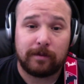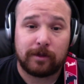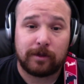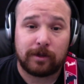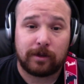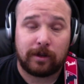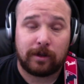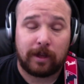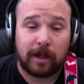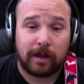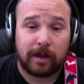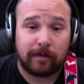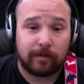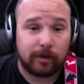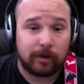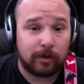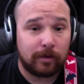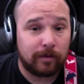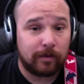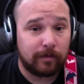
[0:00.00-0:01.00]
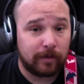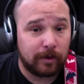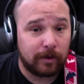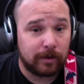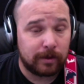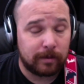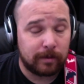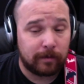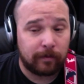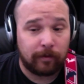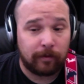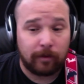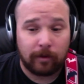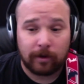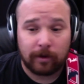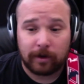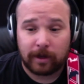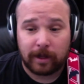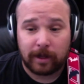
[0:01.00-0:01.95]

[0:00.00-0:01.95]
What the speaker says: I'm sure a lot of you have used it before.